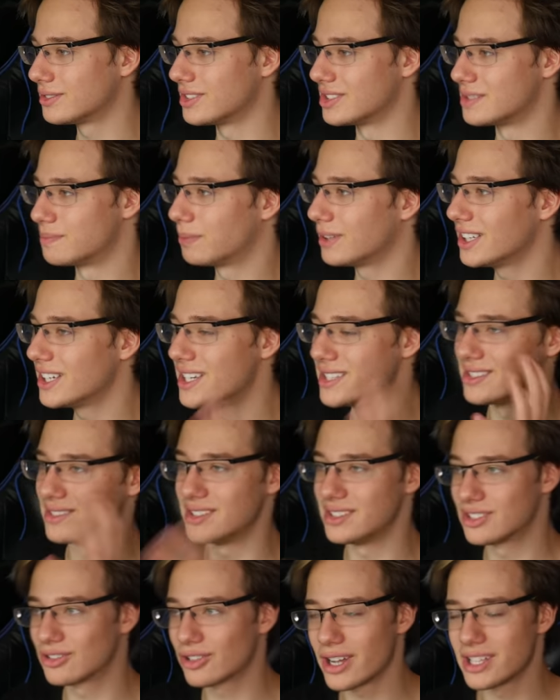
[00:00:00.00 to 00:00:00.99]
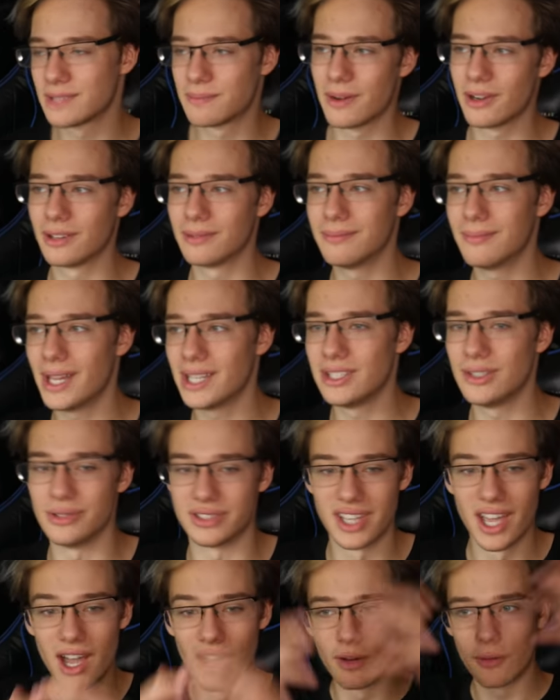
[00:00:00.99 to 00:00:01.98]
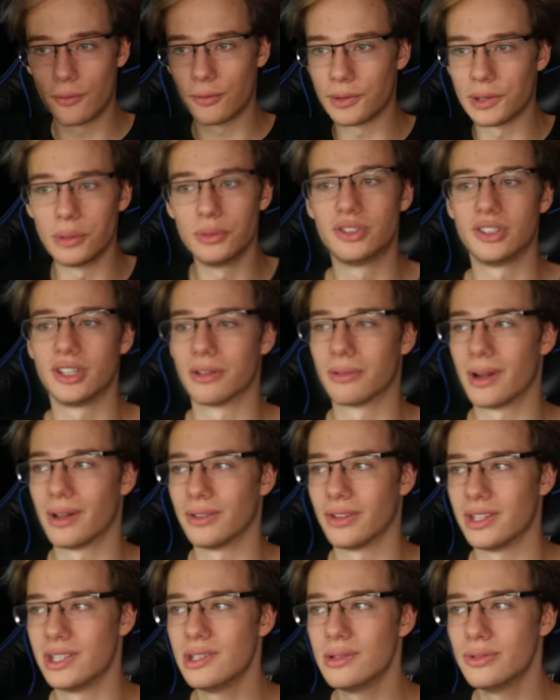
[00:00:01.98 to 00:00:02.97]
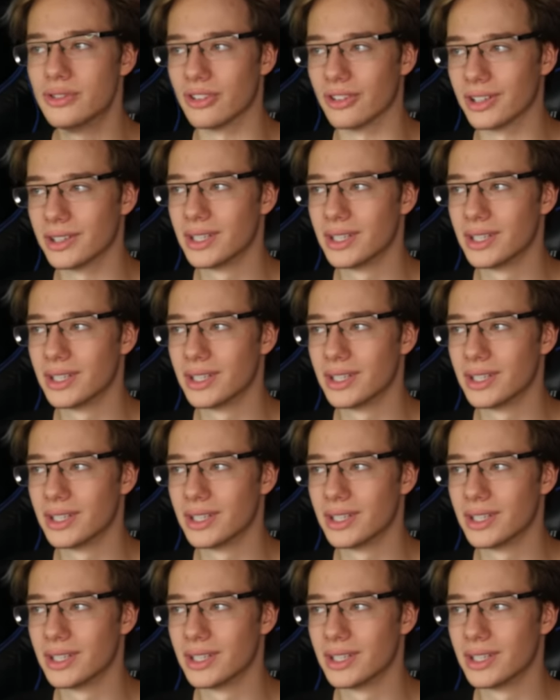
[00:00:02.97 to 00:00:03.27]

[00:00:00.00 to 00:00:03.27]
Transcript: displays and these transparent menus floating around the user.